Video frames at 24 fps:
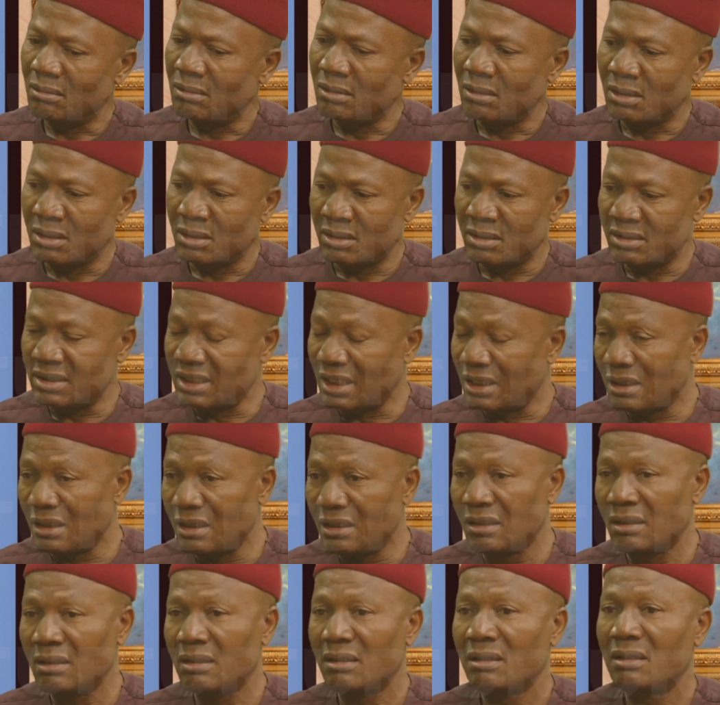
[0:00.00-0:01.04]

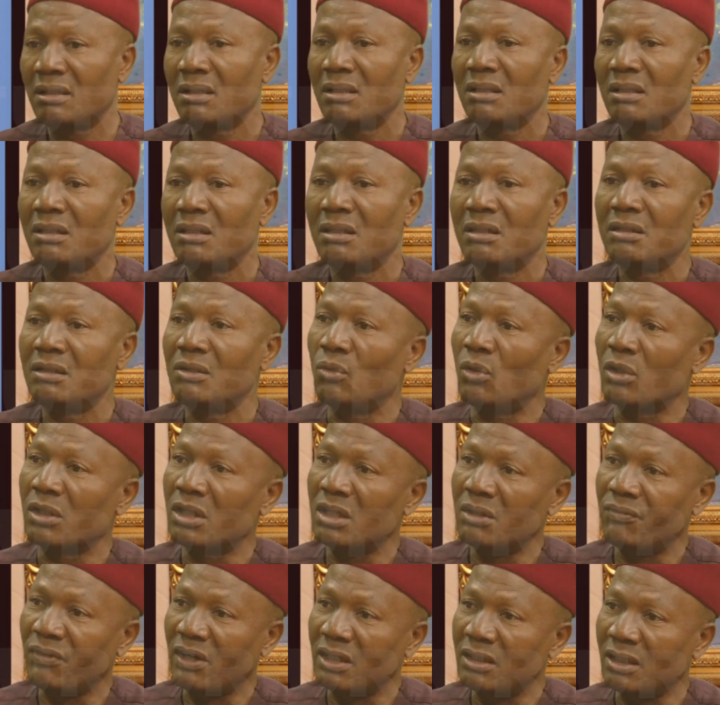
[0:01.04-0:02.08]
Recently, the
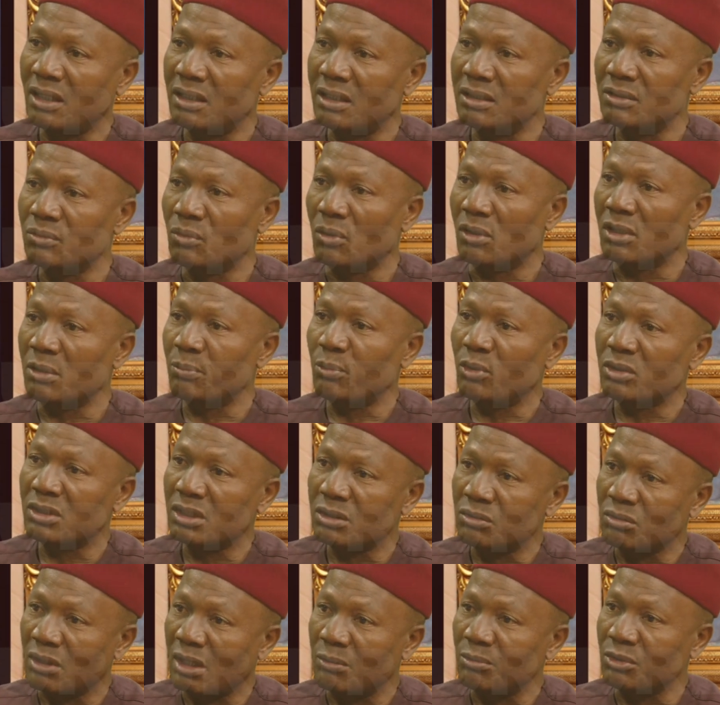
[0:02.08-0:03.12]
Warri refinery was
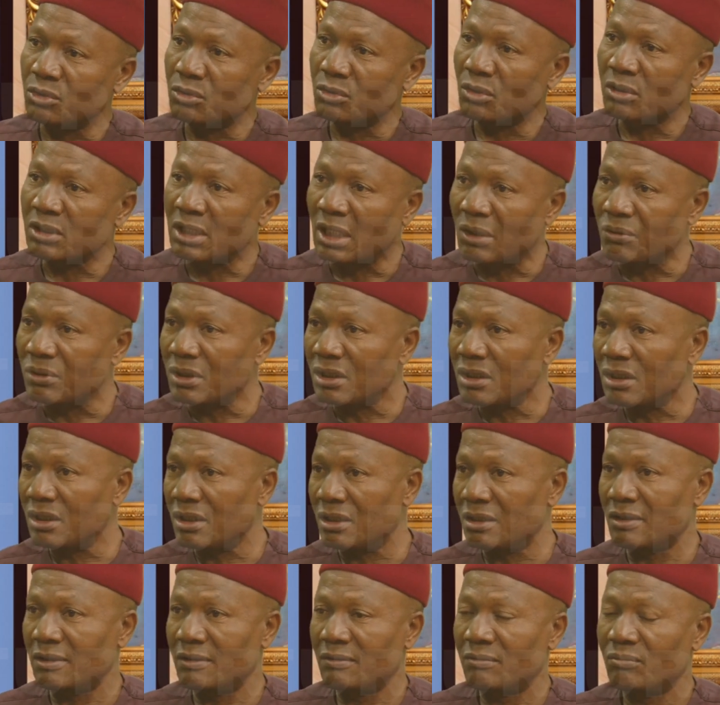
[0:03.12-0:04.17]
reported to have been shut down
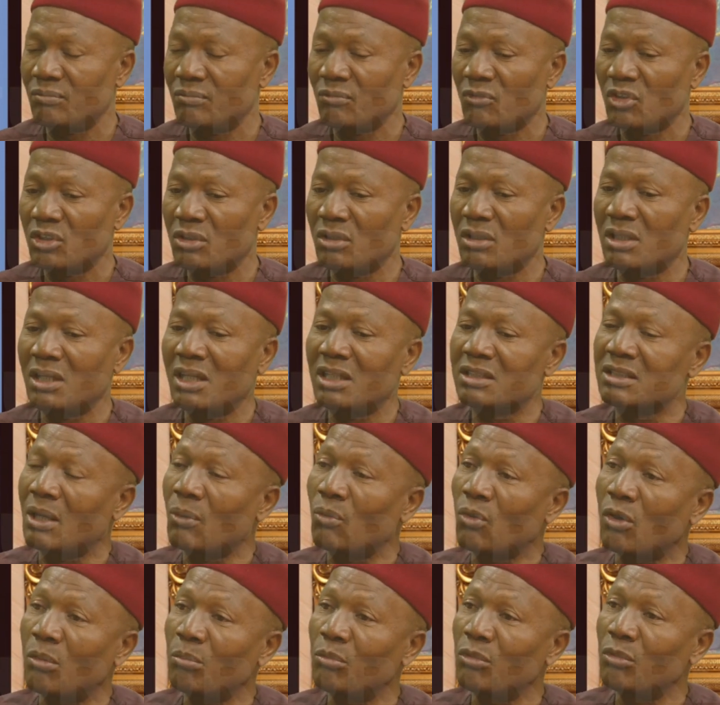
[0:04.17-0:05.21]
again, less
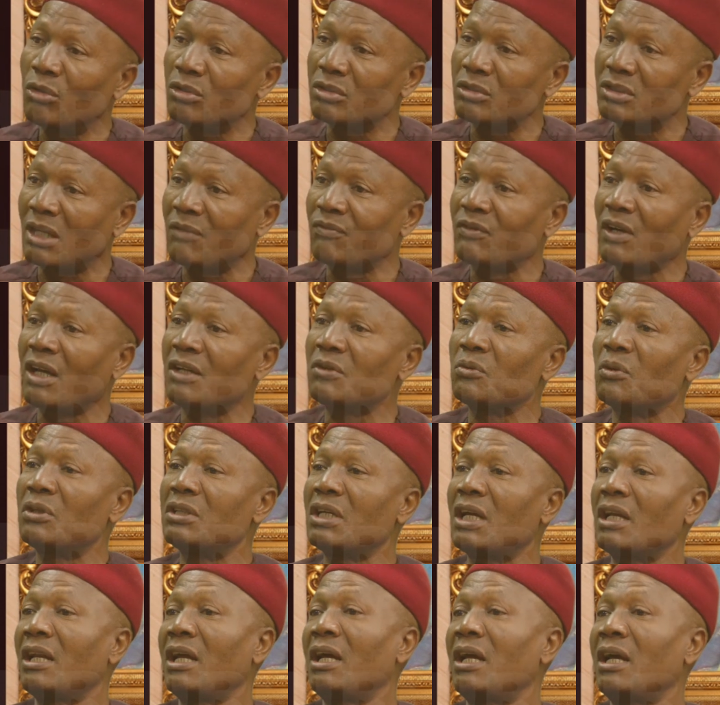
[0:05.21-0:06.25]
than 1 month after it was
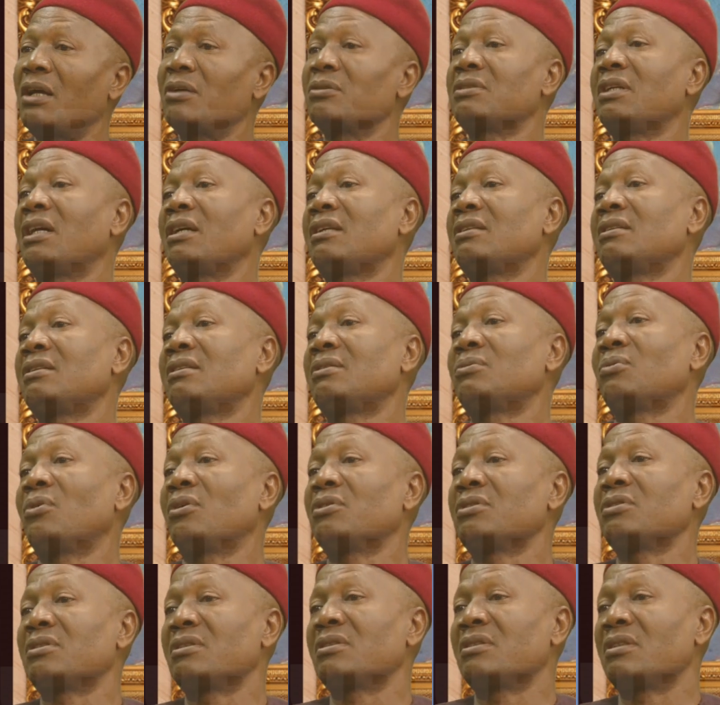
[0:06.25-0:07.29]
announced that it
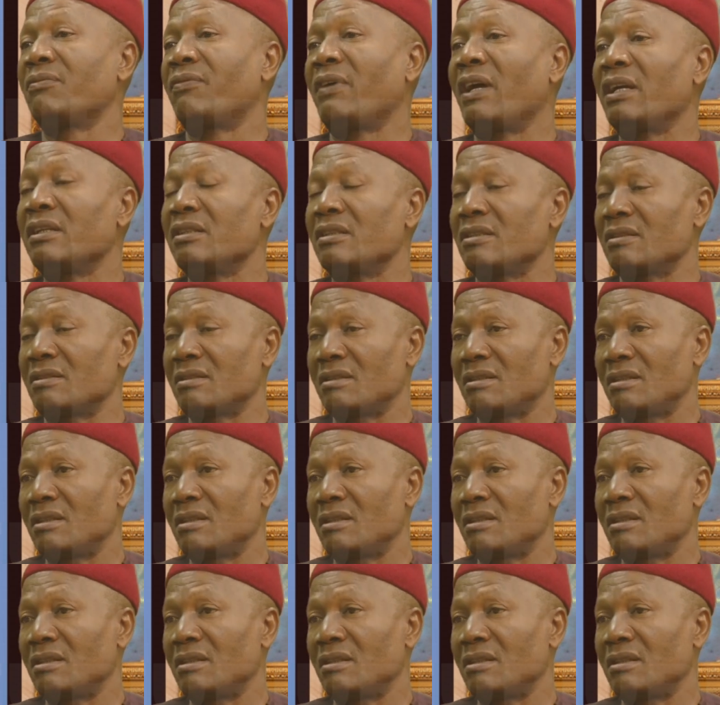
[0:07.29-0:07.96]
was refining.